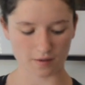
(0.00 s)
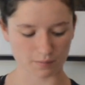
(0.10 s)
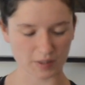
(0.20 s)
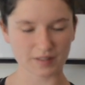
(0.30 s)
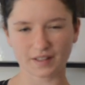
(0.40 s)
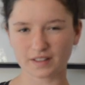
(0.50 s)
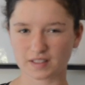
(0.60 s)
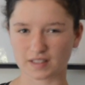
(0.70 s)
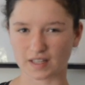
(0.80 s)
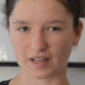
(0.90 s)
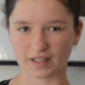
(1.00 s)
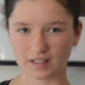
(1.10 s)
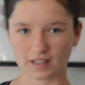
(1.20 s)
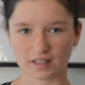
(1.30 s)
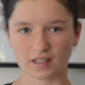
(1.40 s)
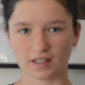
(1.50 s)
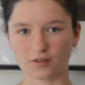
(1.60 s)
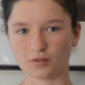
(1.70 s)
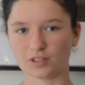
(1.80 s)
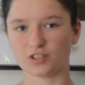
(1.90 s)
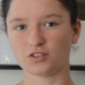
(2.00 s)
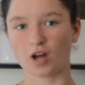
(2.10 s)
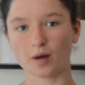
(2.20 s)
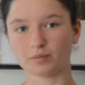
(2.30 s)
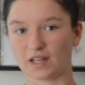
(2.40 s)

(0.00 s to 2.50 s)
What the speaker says: But let's say he only stopped